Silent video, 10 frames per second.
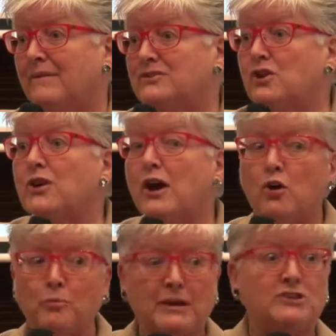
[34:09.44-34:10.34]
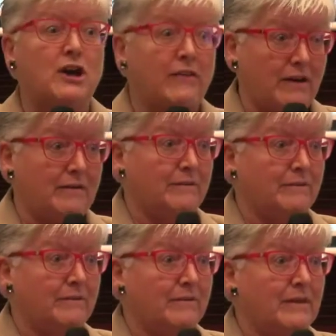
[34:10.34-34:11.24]
So you help each other.
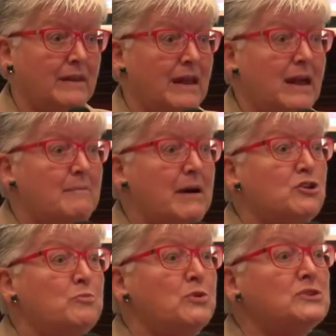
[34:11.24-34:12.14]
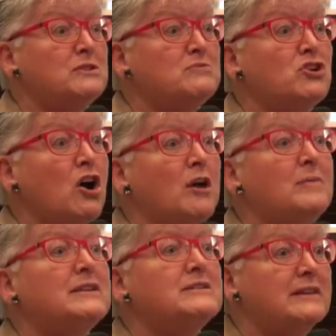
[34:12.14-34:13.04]
But you put some time
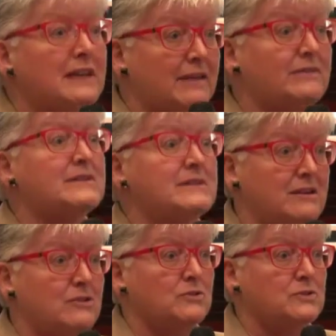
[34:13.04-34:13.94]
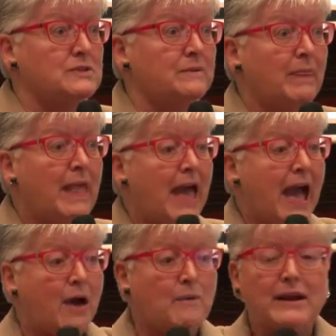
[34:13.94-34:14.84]
in to get the skills.
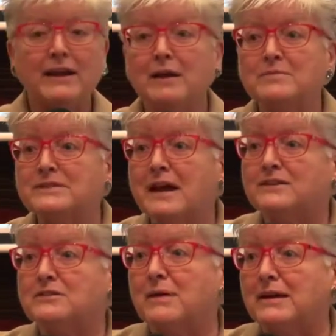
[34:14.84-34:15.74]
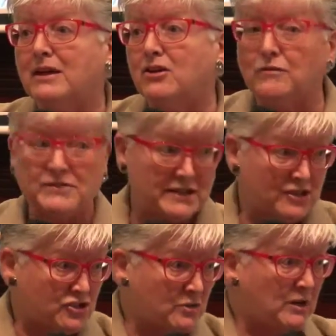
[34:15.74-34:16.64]
And when it comes down to making
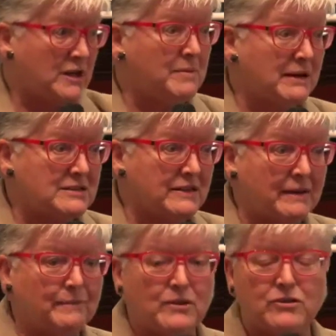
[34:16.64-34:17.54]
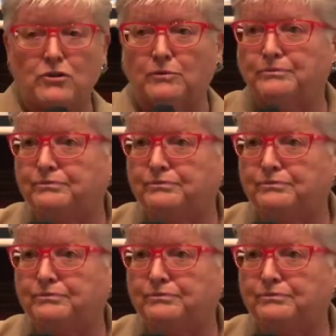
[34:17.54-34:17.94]
conversation, I want to come back to that with you.